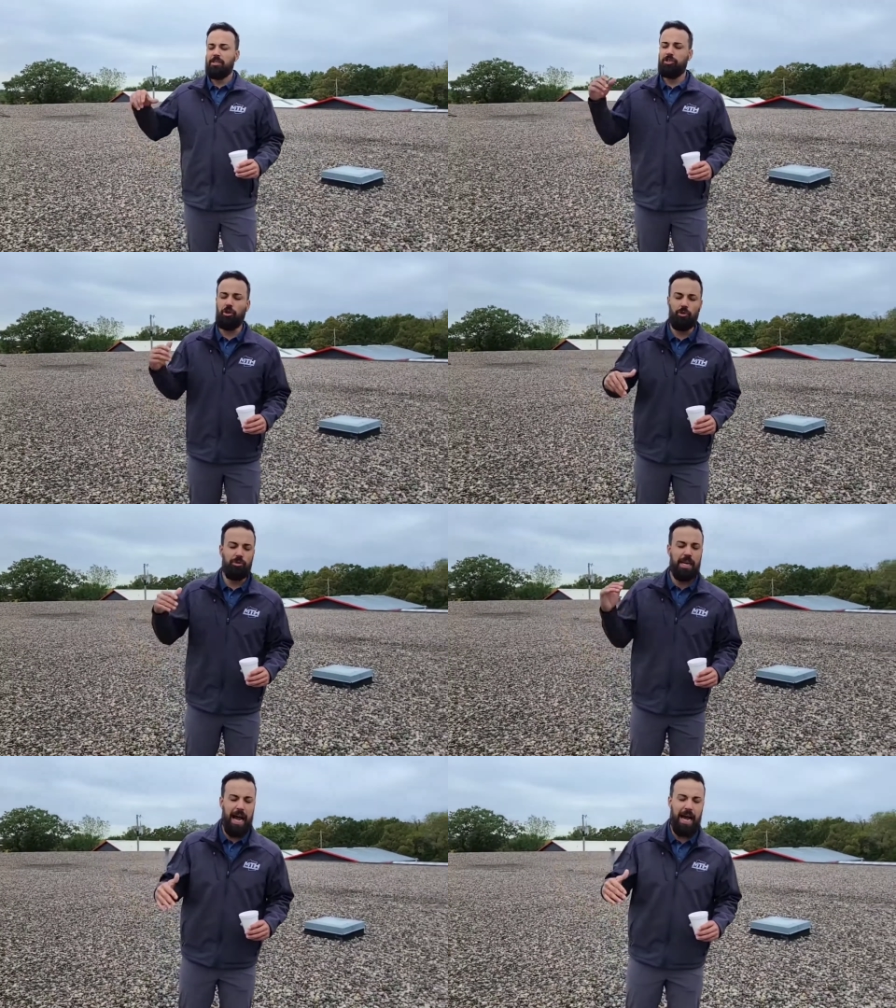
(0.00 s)
do
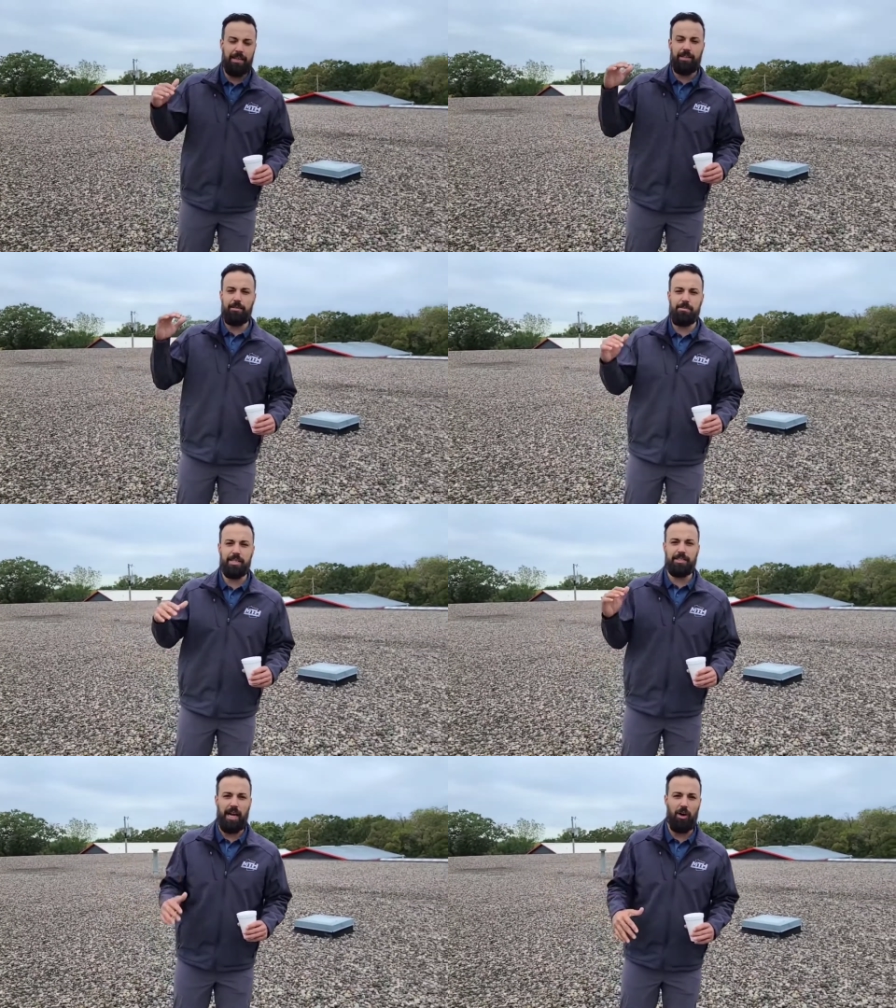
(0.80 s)
not
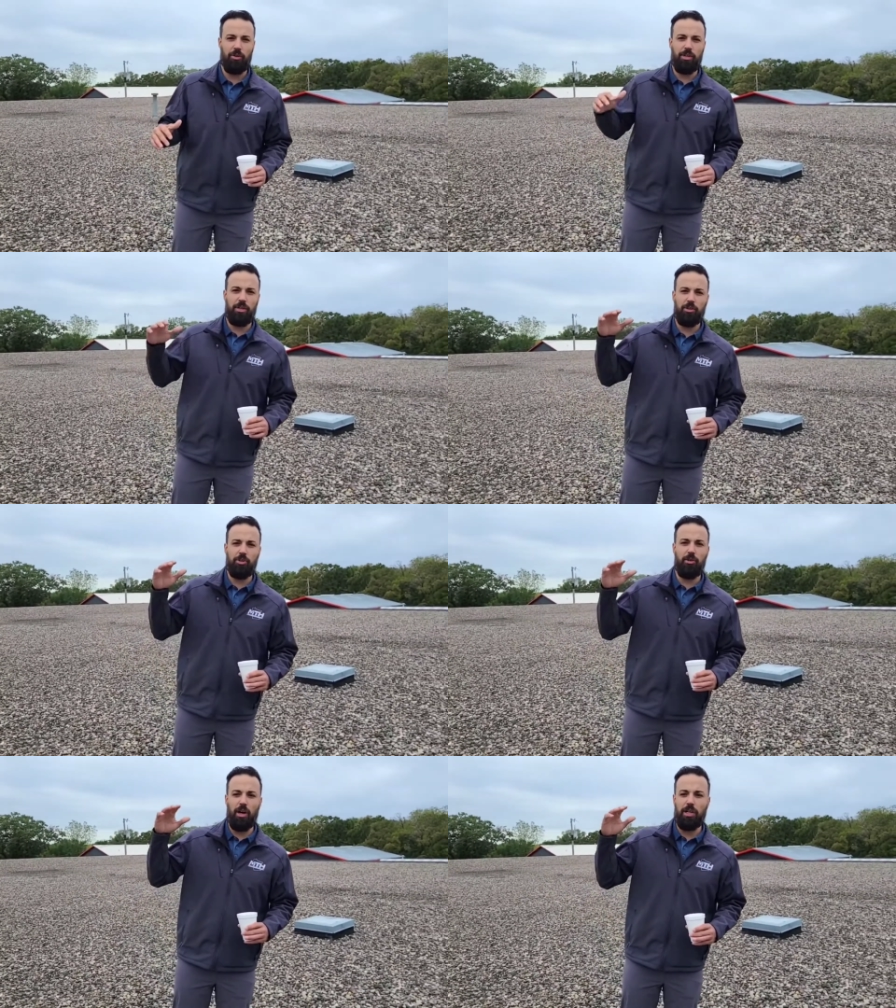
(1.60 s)
miss out.
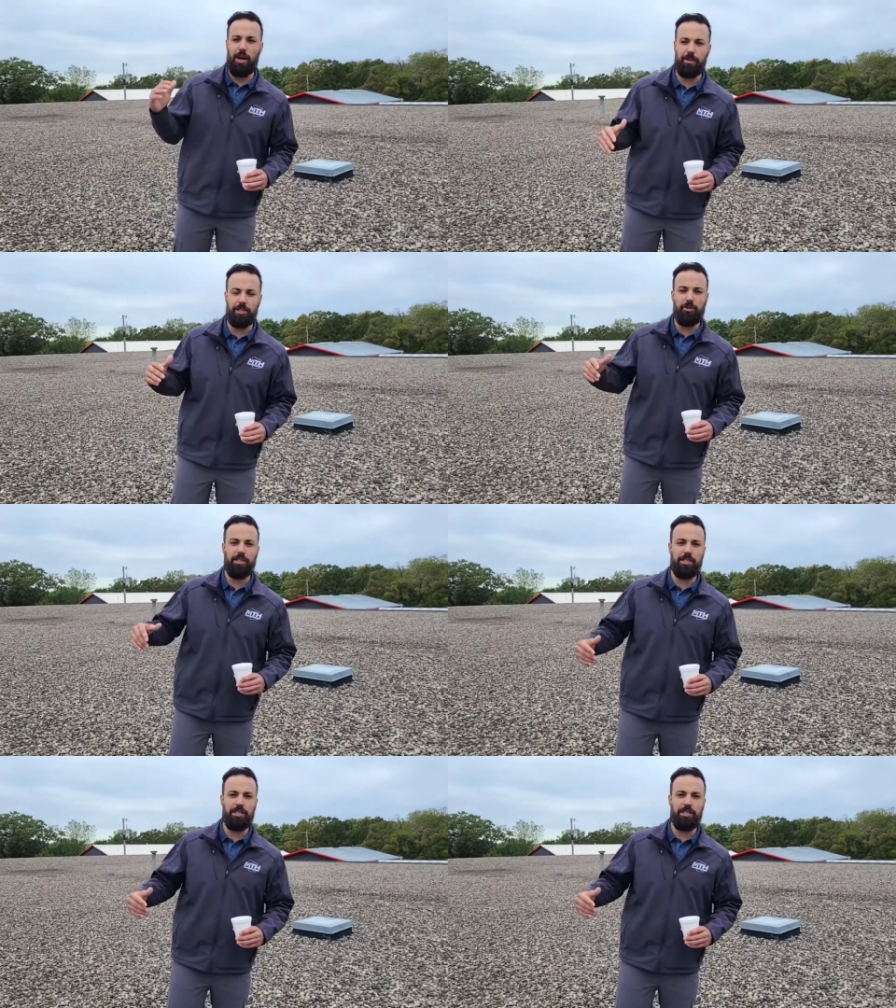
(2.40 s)
You are coming to a